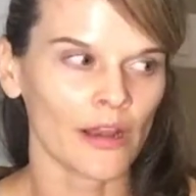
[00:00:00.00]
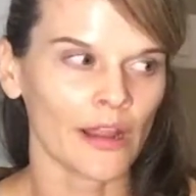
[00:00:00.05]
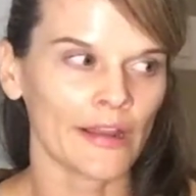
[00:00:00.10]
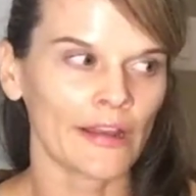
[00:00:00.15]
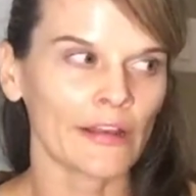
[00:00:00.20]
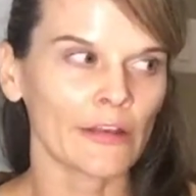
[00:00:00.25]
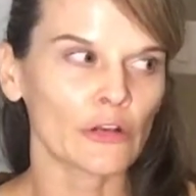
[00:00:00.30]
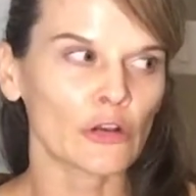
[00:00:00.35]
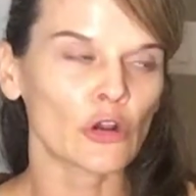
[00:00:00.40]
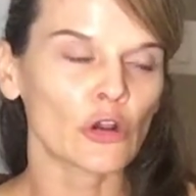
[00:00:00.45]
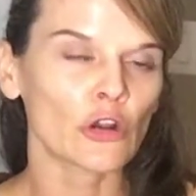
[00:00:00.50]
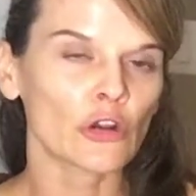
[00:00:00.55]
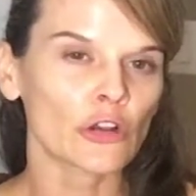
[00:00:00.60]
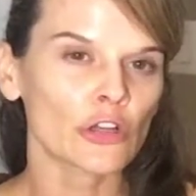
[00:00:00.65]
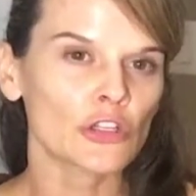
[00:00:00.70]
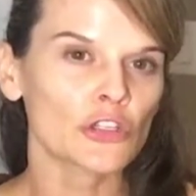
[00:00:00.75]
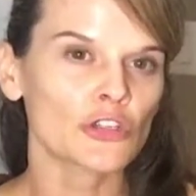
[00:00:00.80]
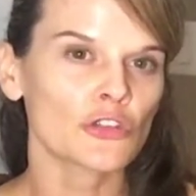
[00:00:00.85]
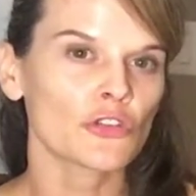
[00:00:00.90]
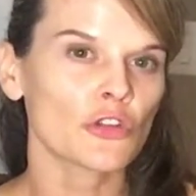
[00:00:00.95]
I'd
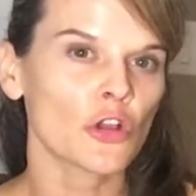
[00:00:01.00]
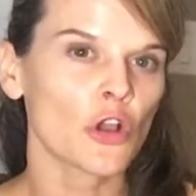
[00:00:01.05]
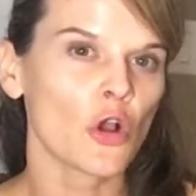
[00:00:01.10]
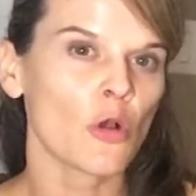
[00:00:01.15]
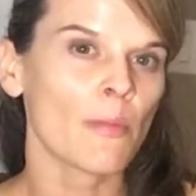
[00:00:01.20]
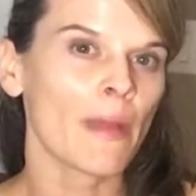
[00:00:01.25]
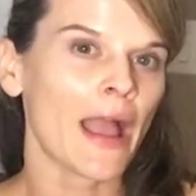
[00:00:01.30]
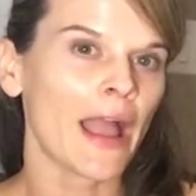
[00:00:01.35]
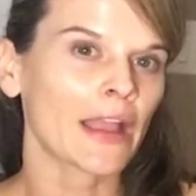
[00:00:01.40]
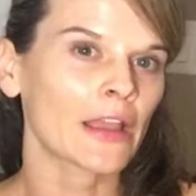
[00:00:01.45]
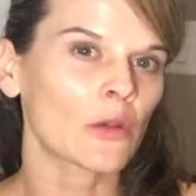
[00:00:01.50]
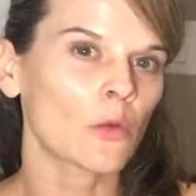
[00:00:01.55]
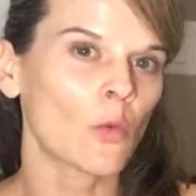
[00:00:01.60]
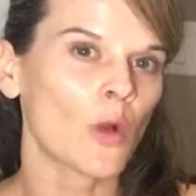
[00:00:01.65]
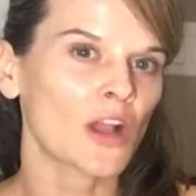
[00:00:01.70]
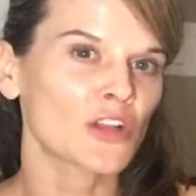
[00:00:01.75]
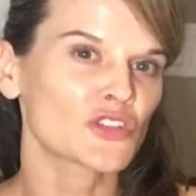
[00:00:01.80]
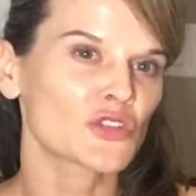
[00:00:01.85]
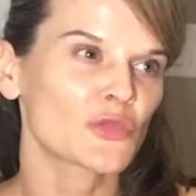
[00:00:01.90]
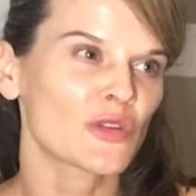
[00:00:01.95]
encourage you to go back and
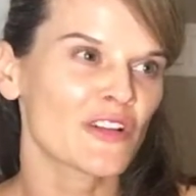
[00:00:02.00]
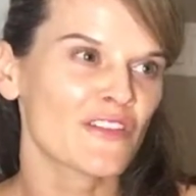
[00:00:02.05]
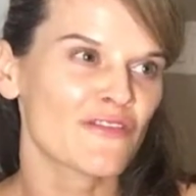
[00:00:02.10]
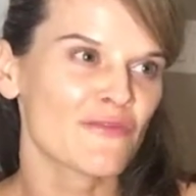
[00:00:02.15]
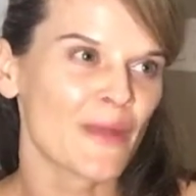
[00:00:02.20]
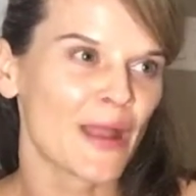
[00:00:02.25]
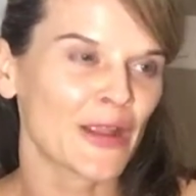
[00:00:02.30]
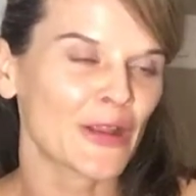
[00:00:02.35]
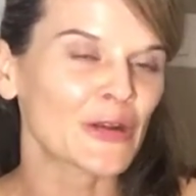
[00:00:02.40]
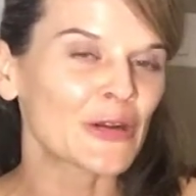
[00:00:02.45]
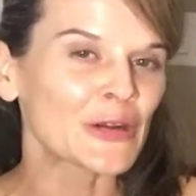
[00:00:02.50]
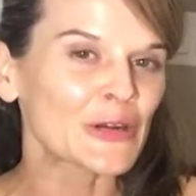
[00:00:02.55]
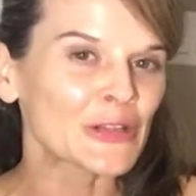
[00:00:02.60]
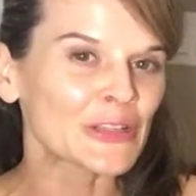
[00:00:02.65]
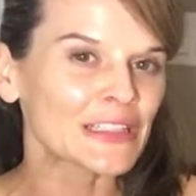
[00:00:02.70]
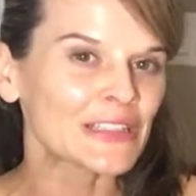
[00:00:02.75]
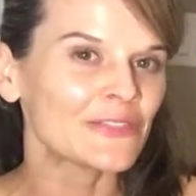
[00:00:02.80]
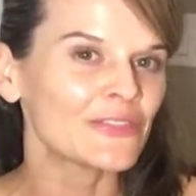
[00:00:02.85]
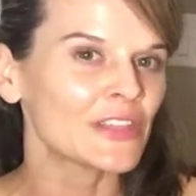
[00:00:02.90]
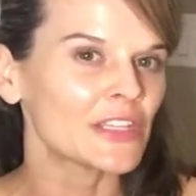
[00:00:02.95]
watch one of my
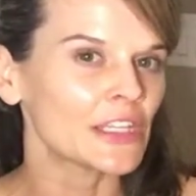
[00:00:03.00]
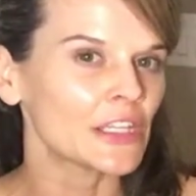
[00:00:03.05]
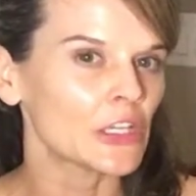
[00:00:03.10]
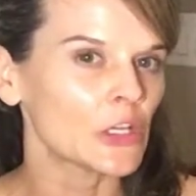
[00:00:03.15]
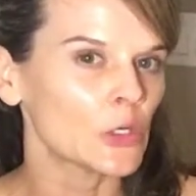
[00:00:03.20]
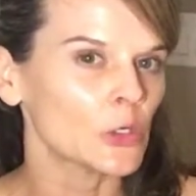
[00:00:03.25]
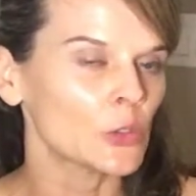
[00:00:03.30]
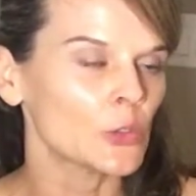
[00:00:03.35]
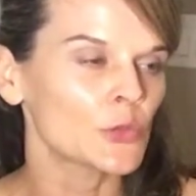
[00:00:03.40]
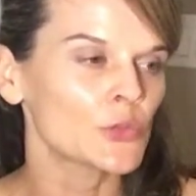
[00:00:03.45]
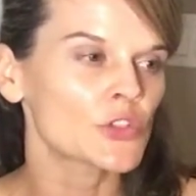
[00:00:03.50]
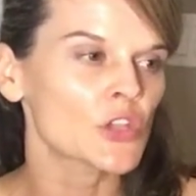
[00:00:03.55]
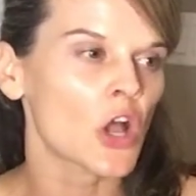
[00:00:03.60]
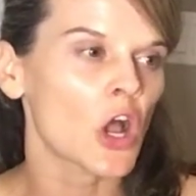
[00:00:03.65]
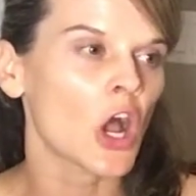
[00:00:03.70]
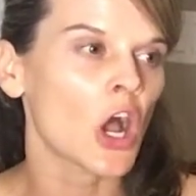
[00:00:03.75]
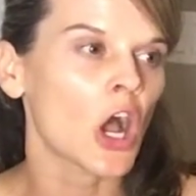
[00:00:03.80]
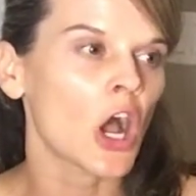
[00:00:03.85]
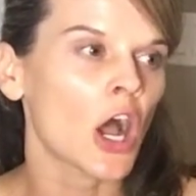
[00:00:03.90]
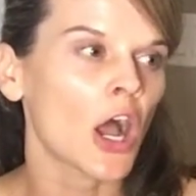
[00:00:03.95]
early videos
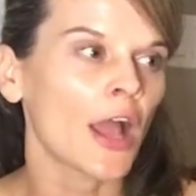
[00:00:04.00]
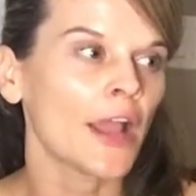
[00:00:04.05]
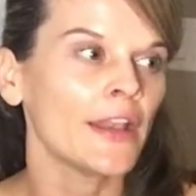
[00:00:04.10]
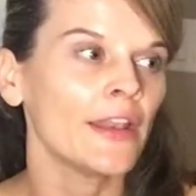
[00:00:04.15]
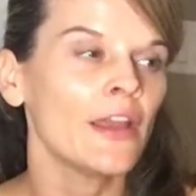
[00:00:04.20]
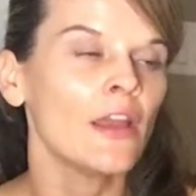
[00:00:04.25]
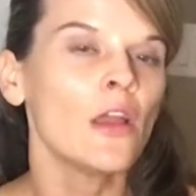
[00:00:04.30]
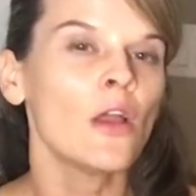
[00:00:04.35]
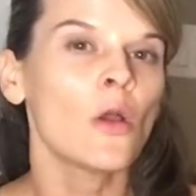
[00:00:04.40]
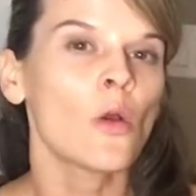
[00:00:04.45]
on